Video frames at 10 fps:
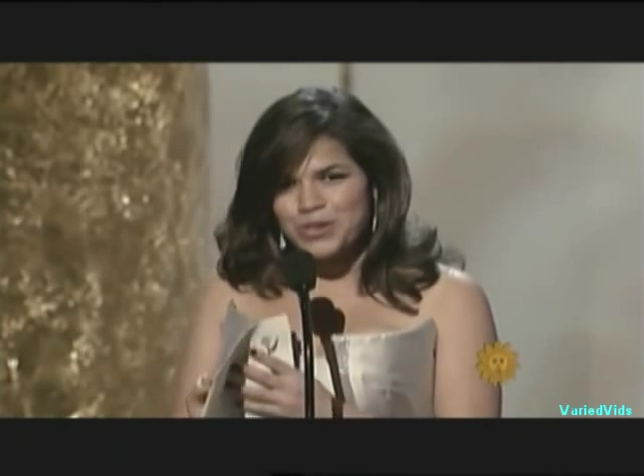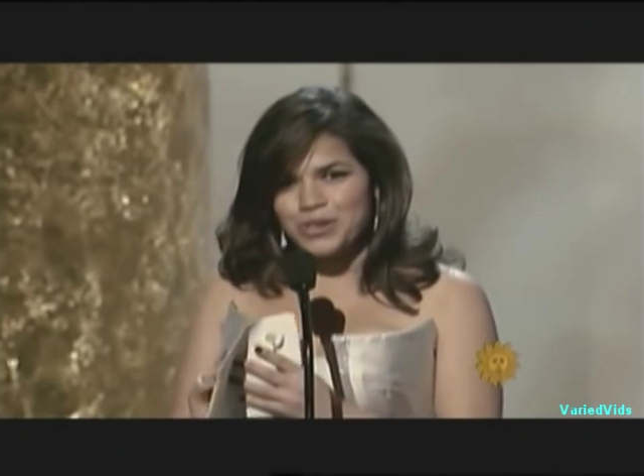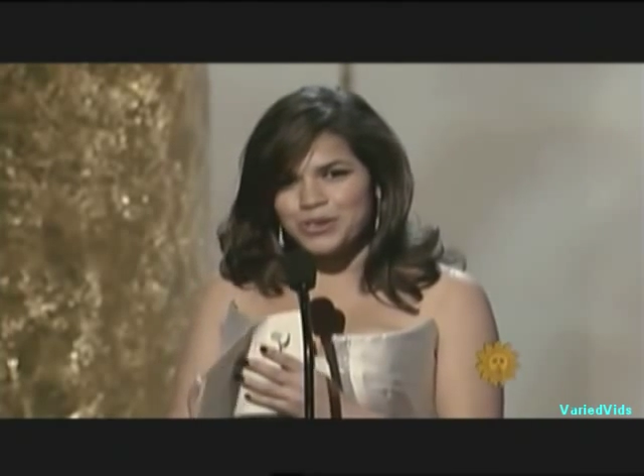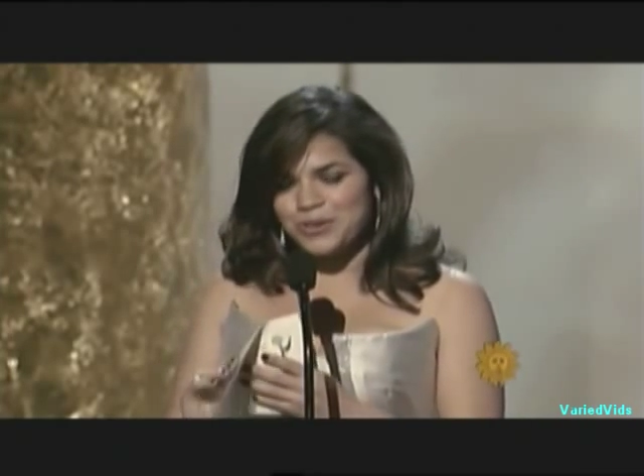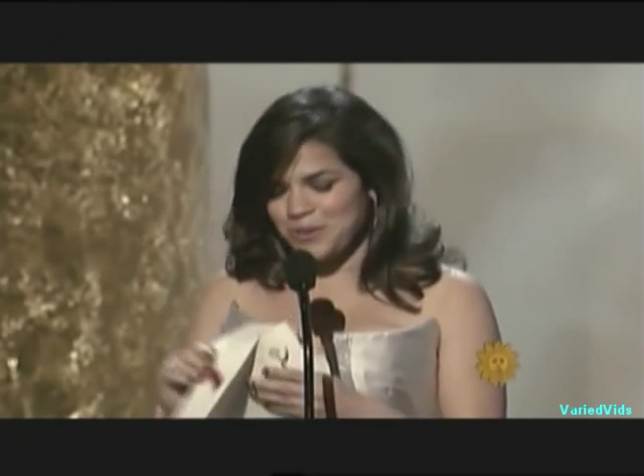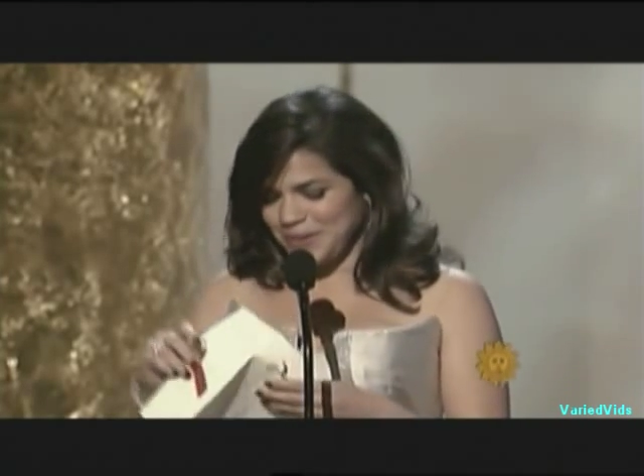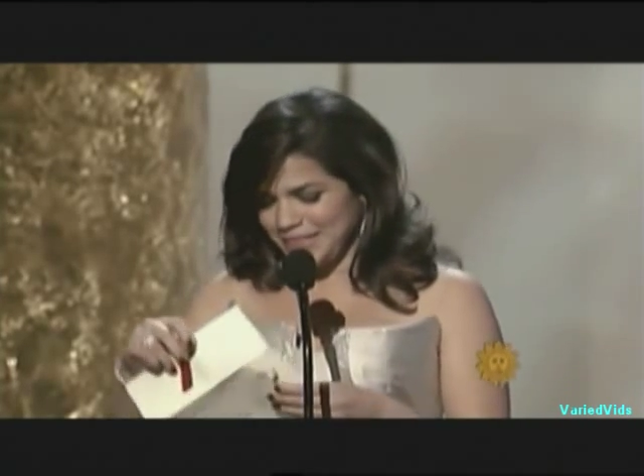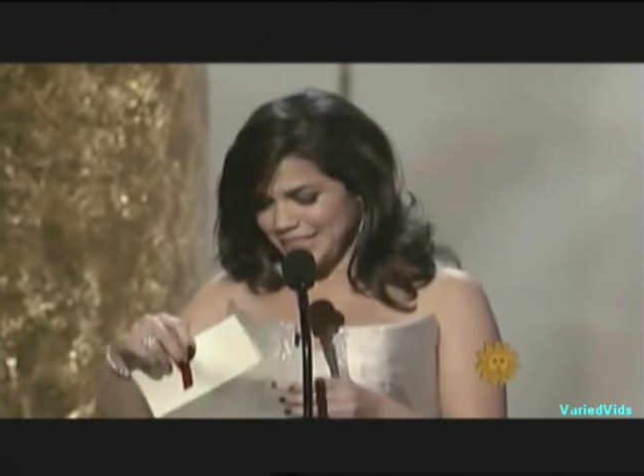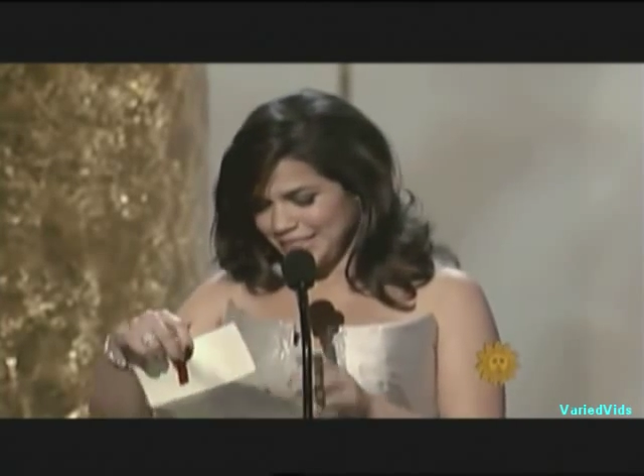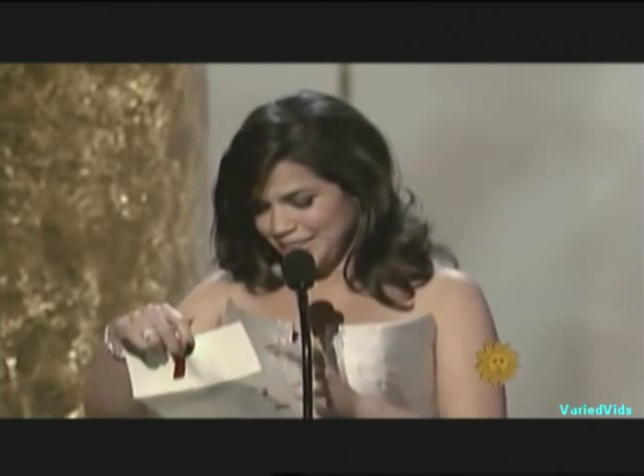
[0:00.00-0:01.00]
carefully
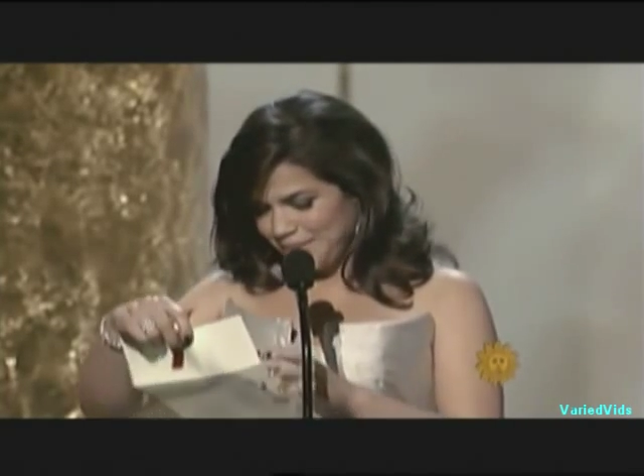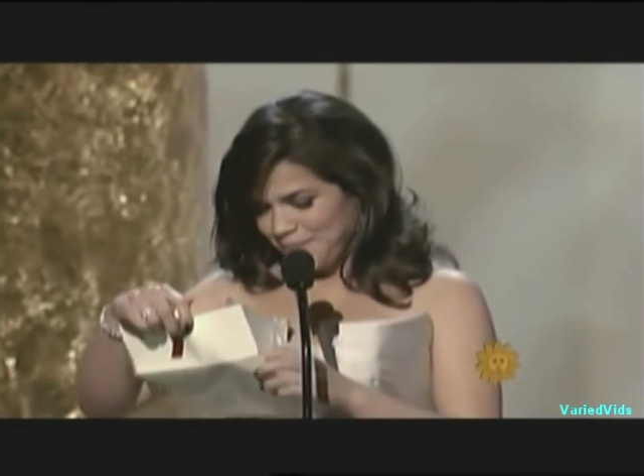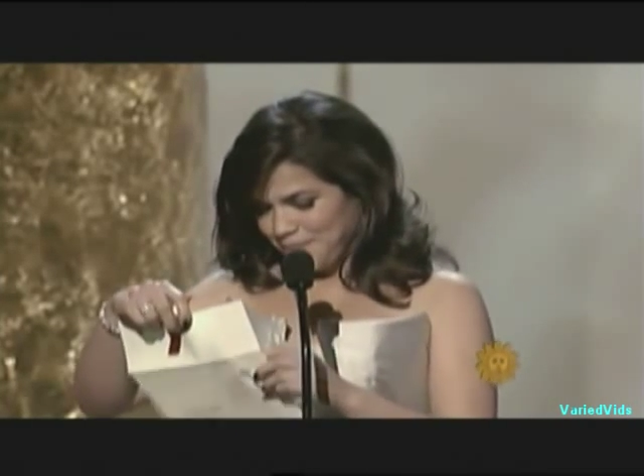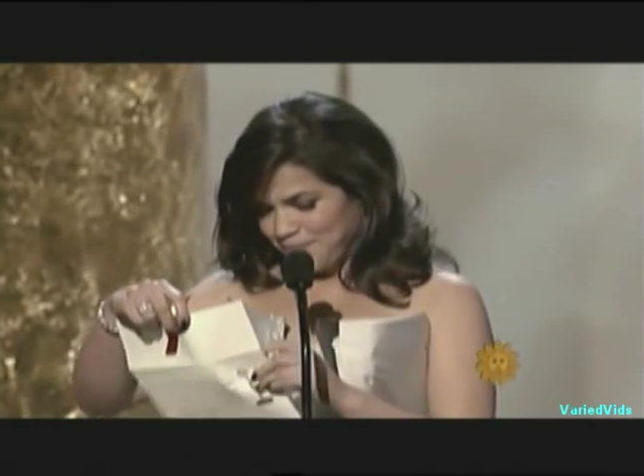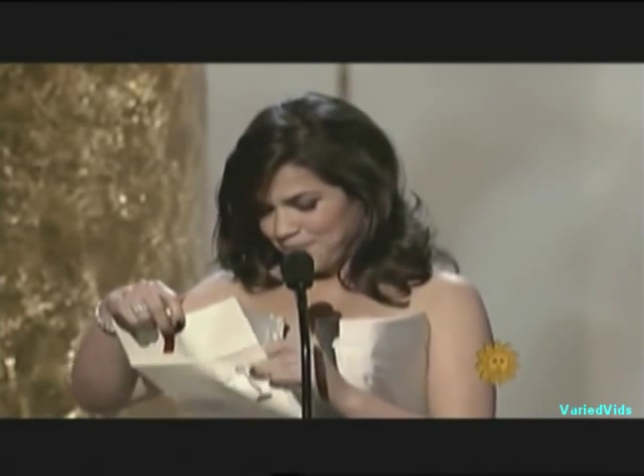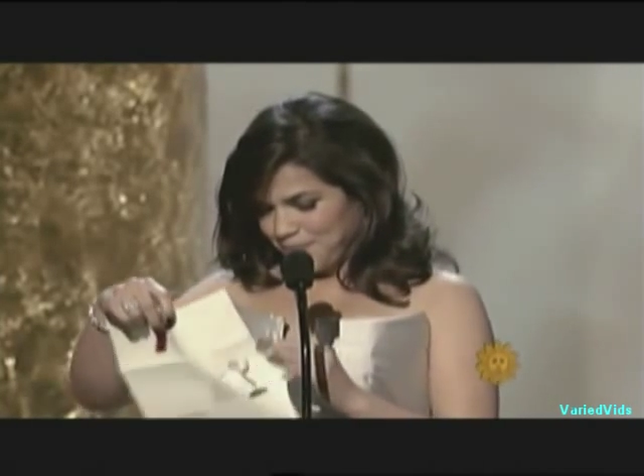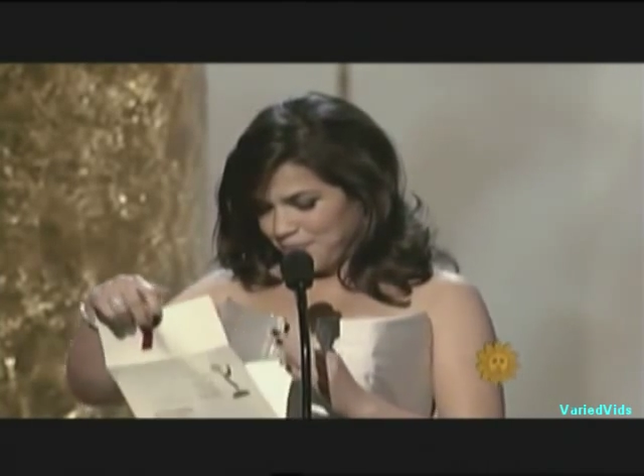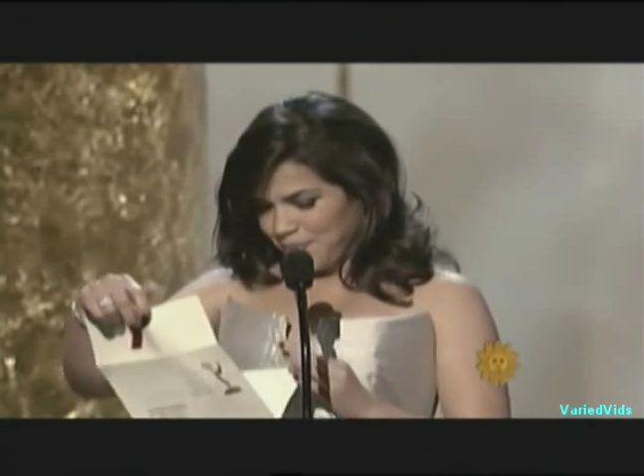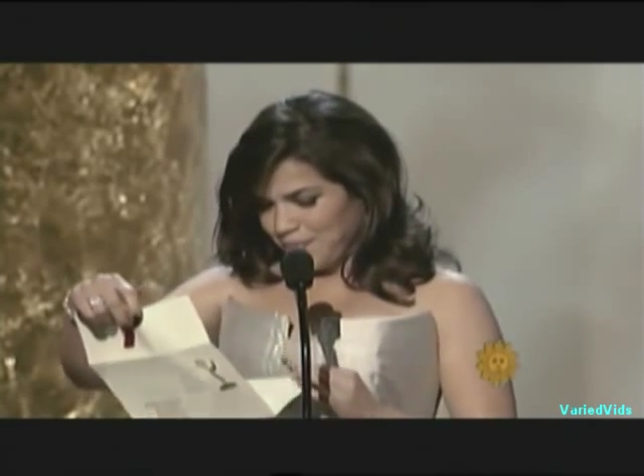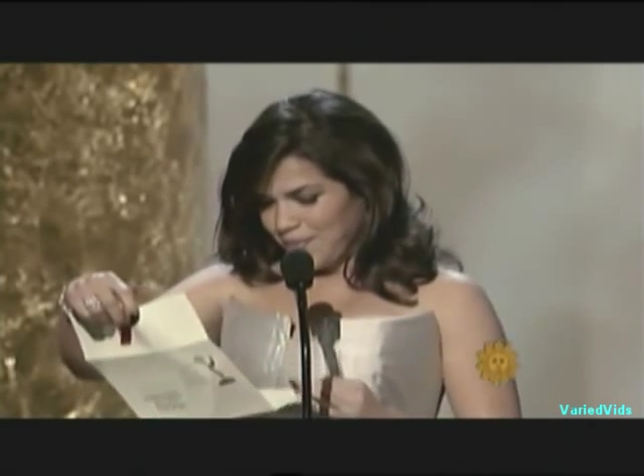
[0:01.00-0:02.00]
plotted her
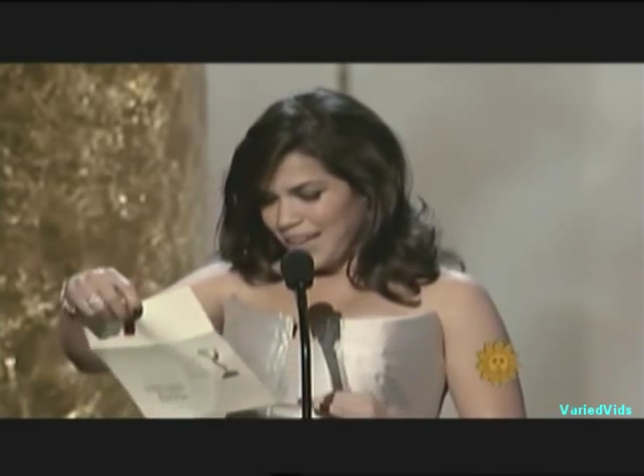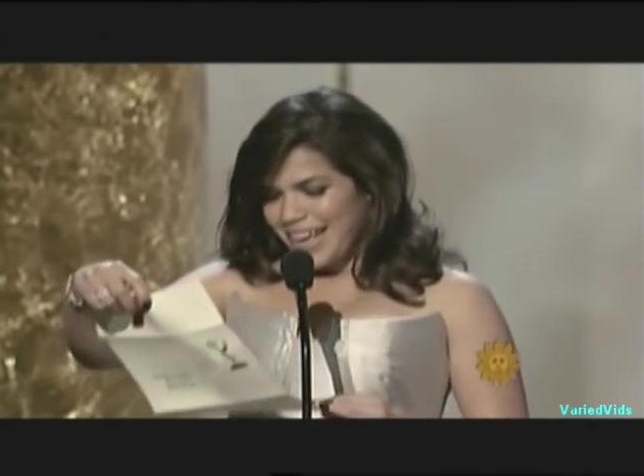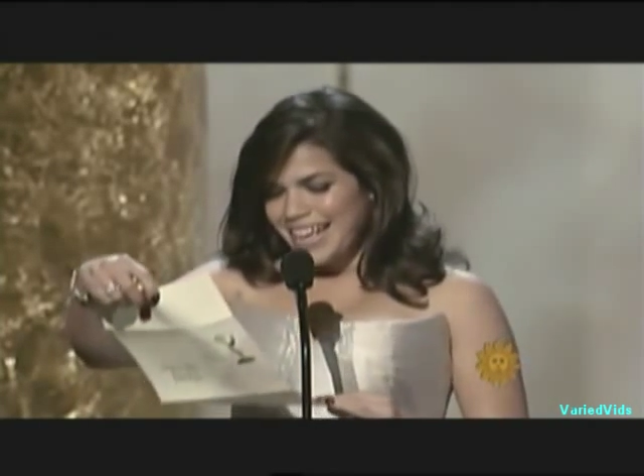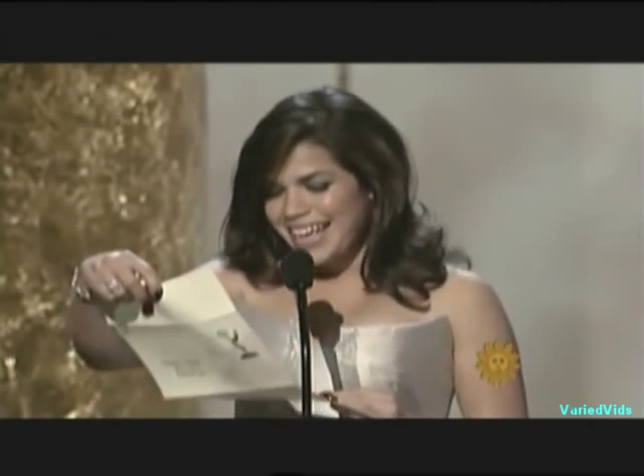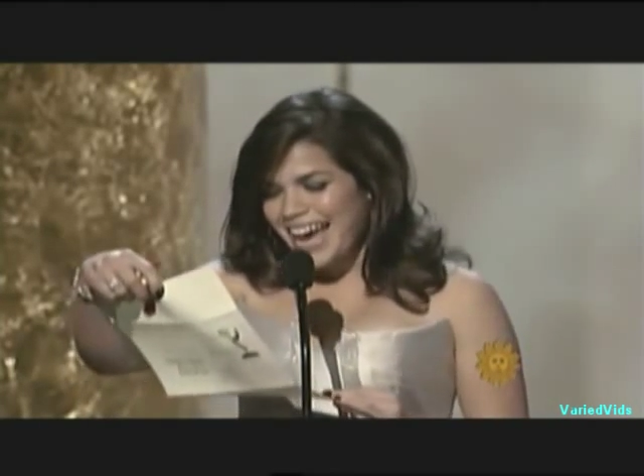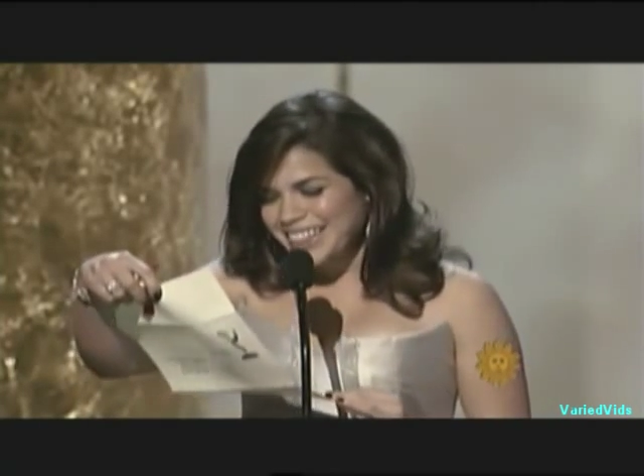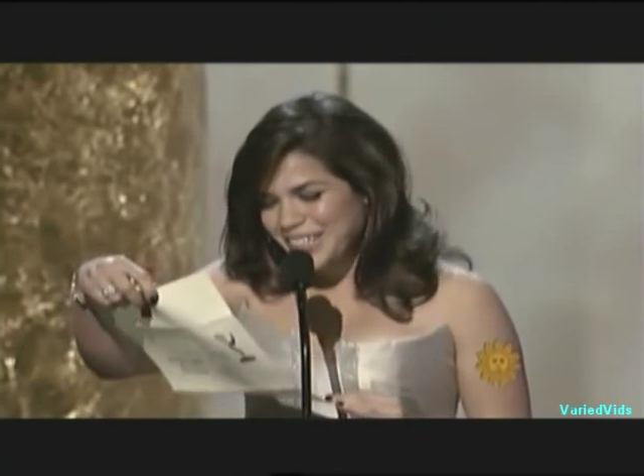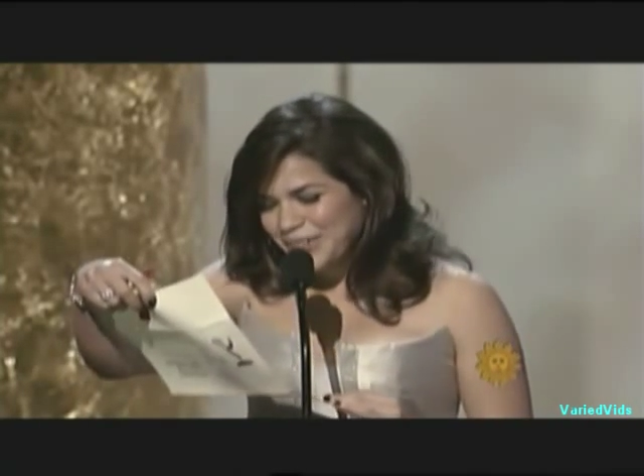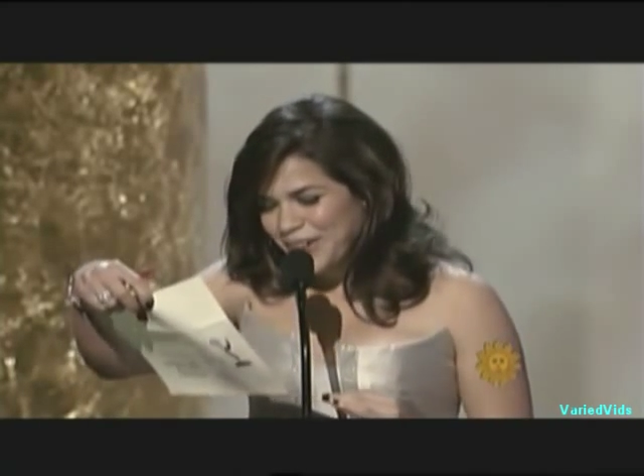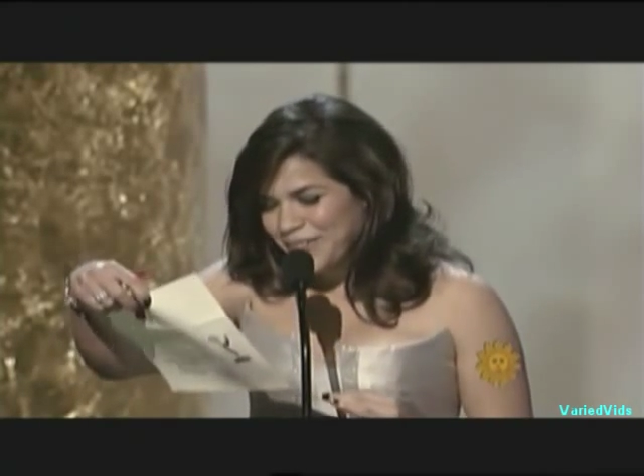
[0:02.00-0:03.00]
speech.
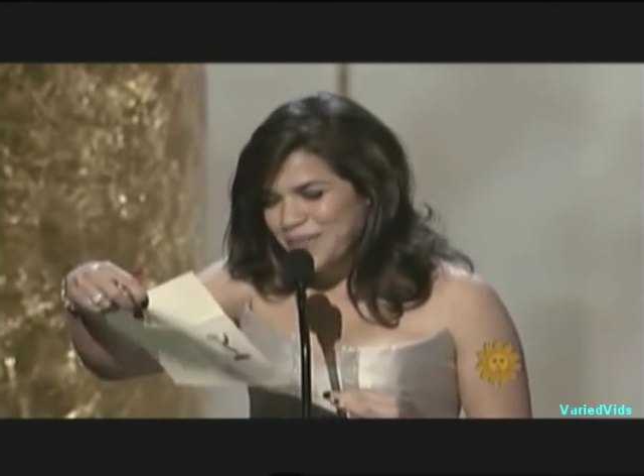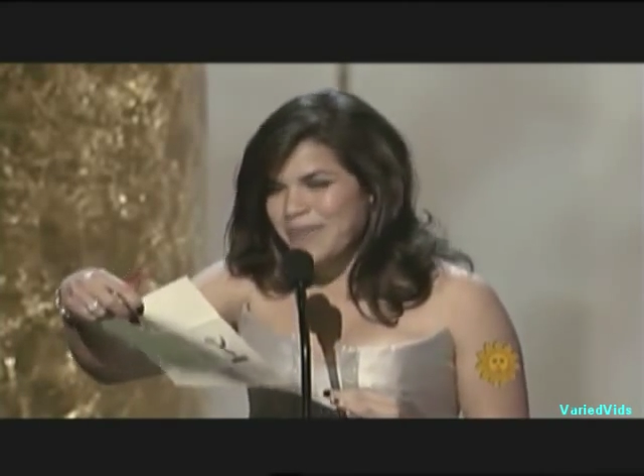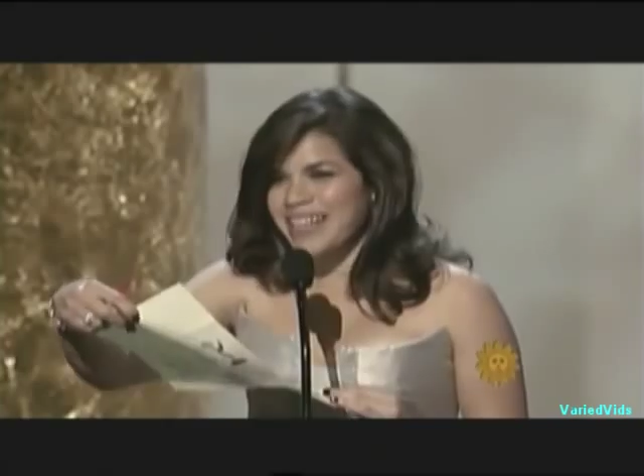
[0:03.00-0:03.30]
Kathy Griffin, my